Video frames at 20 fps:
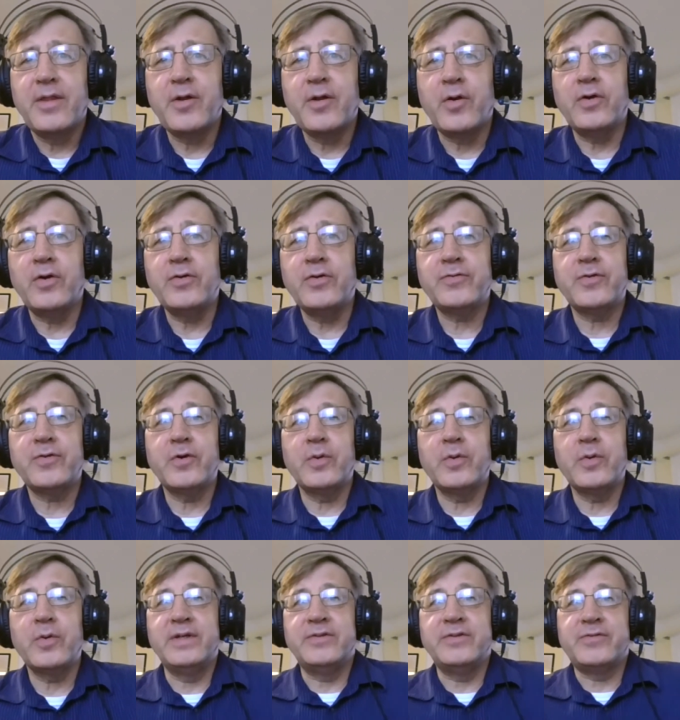There are
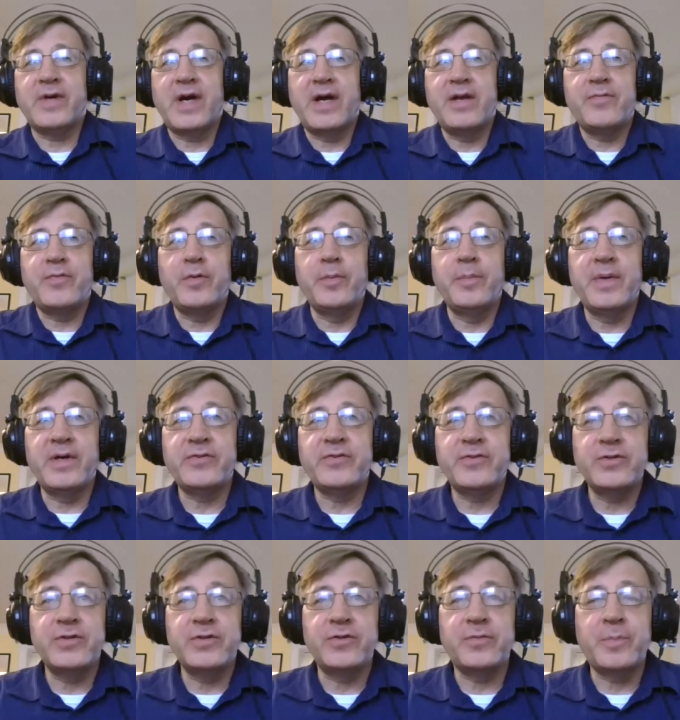also insightful
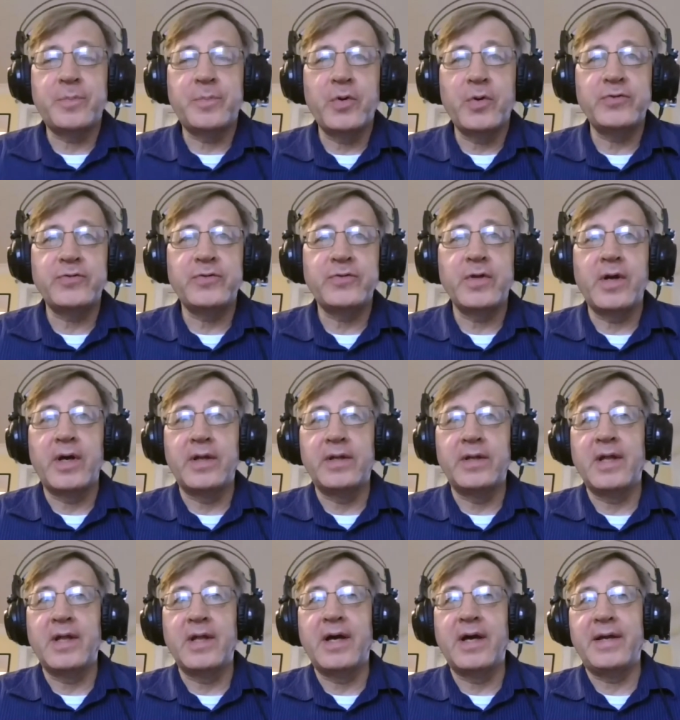messages posted
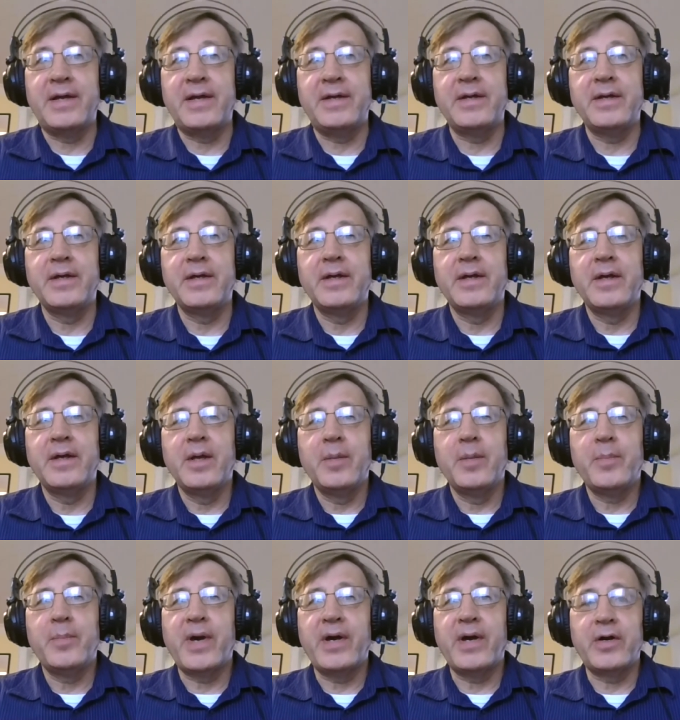online
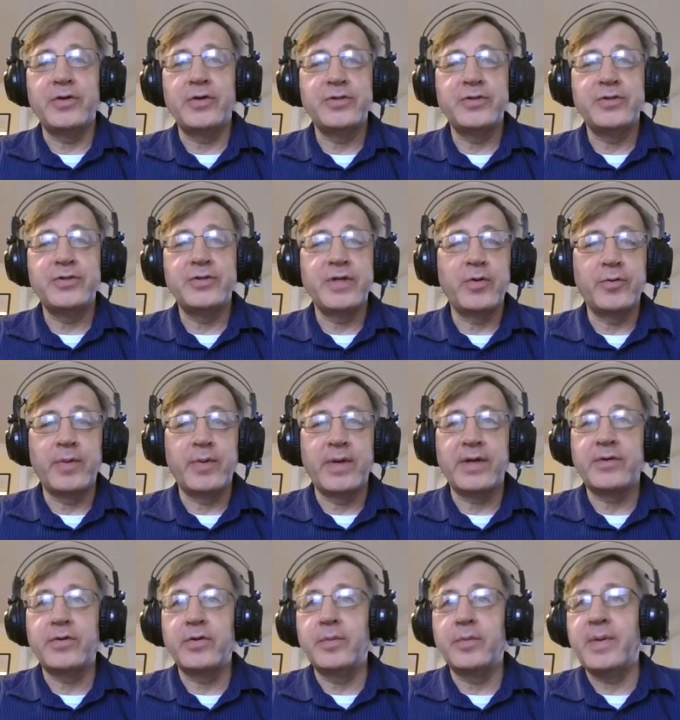by our General
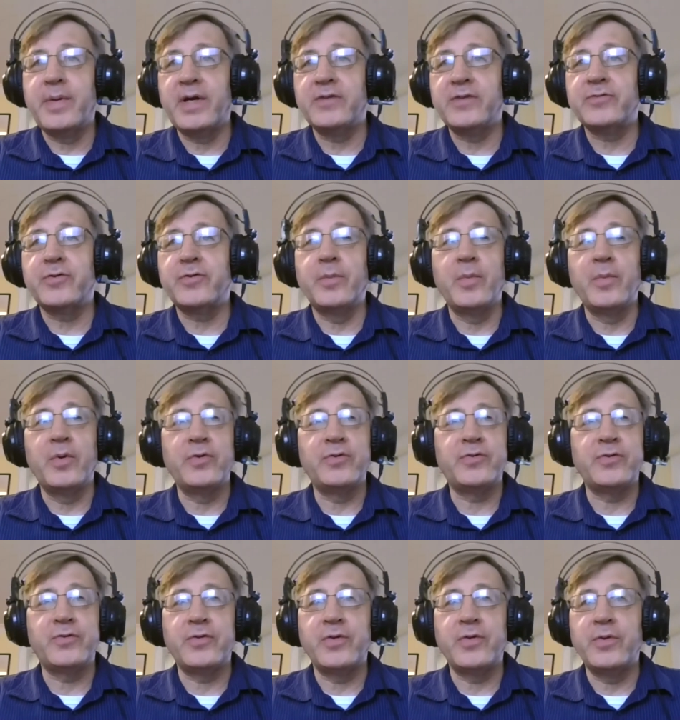Director, Pastor
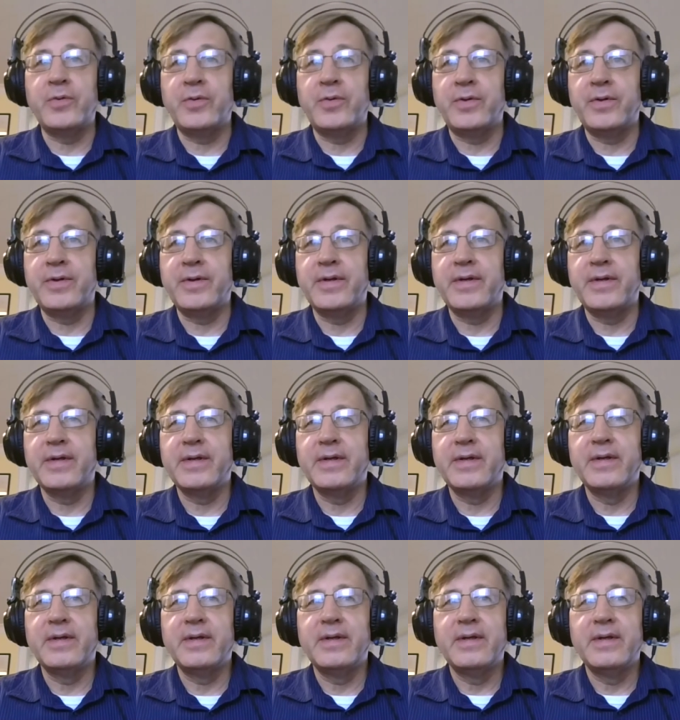Moses Yoon,
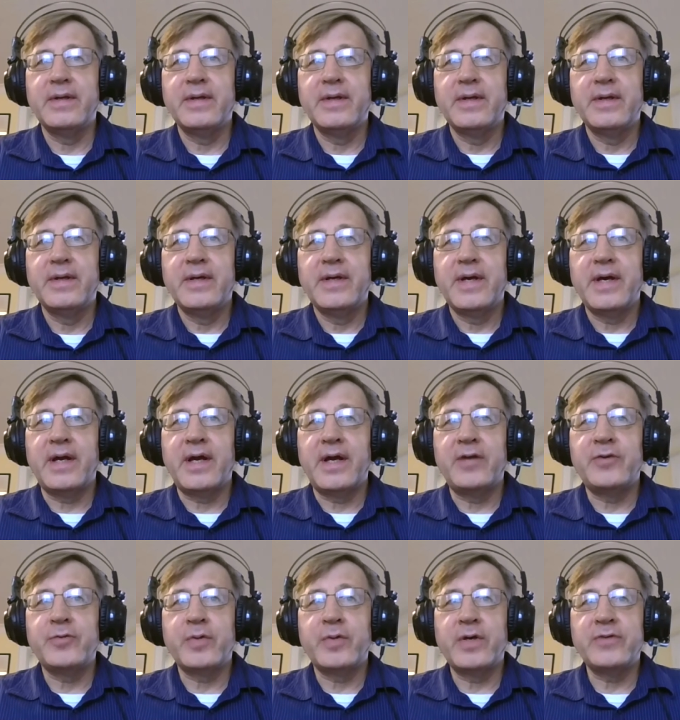and I
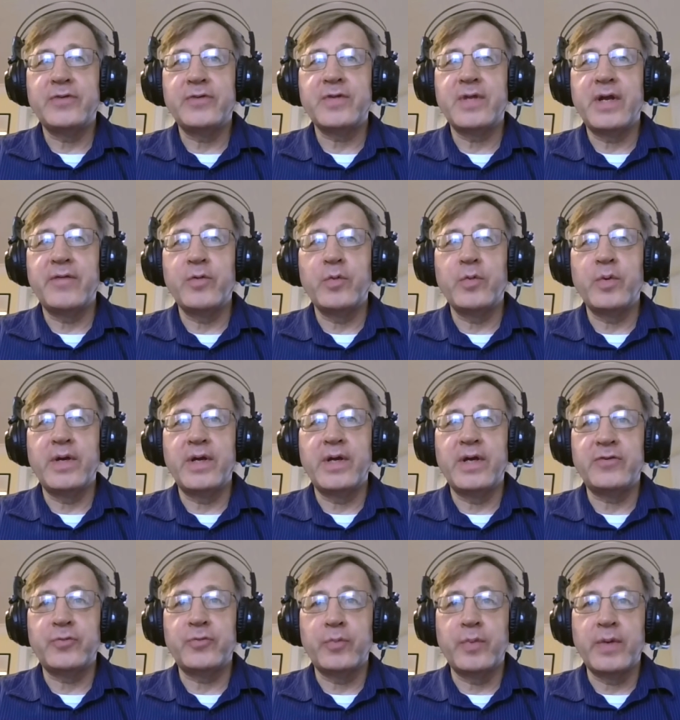trust that everyone
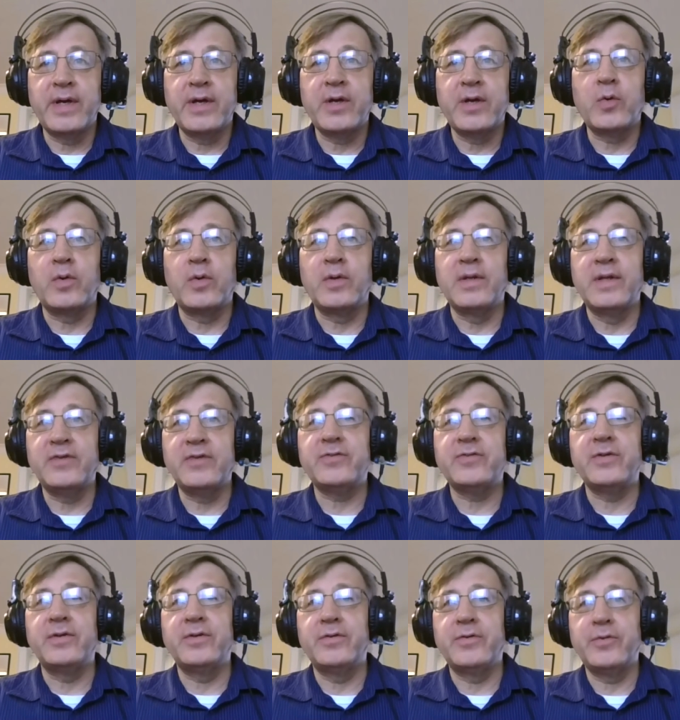has read or
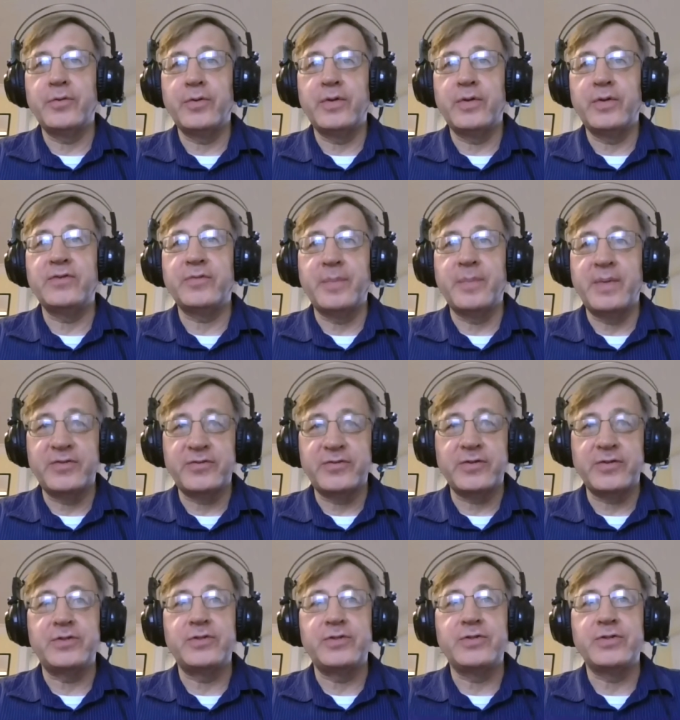listened to his
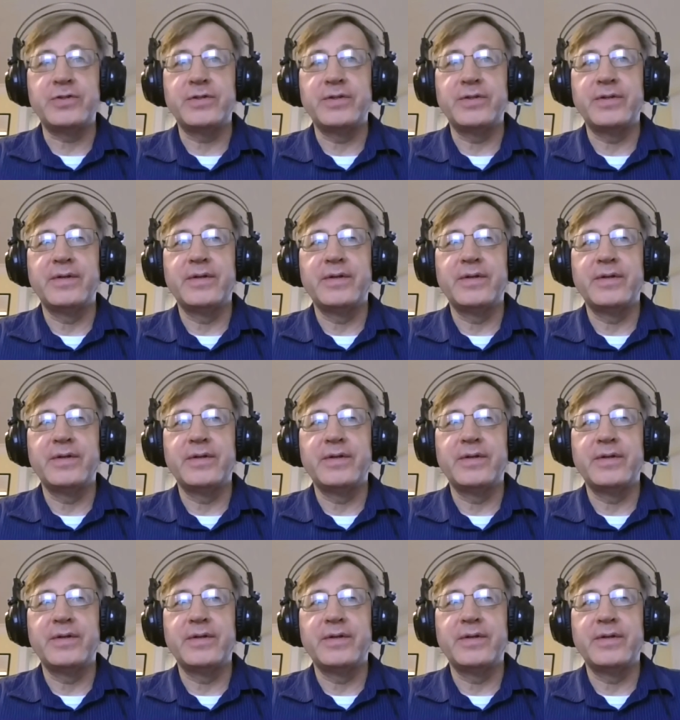message.